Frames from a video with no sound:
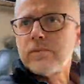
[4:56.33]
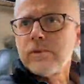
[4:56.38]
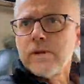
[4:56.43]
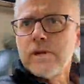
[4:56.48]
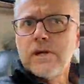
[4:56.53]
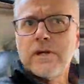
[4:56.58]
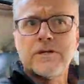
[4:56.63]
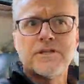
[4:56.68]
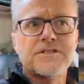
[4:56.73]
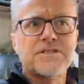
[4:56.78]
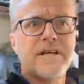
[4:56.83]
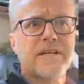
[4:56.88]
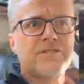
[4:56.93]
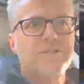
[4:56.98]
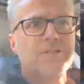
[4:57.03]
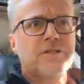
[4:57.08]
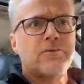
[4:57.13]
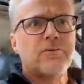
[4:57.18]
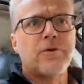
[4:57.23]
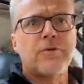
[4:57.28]

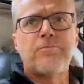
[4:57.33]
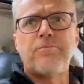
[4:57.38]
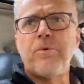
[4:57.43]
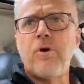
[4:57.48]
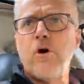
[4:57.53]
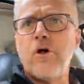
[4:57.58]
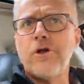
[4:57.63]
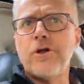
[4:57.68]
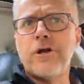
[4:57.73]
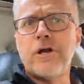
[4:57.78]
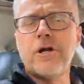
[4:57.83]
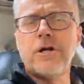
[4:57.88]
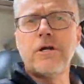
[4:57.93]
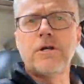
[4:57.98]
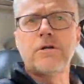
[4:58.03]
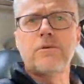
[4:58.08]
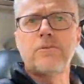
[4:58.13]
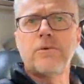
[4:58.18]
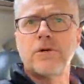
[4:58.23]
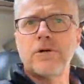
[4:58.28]
intersection with Boulder.
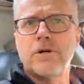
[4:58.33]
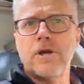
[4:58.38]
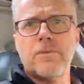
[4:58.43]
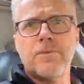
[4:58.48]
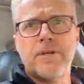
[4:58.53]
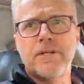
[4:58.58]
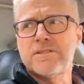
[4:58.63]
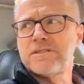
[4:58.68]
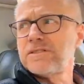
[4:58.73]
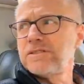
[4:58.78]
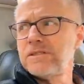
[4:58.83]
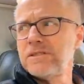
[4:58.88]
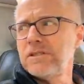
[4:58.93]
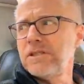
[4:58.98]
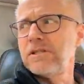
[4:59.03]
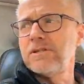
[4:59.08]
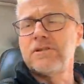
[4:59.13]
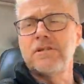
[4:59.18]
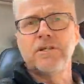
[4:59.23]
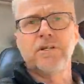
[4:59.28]
I mean, it's
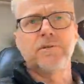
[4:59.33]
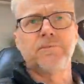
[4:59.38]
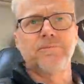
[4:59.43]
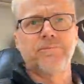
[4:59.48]
literally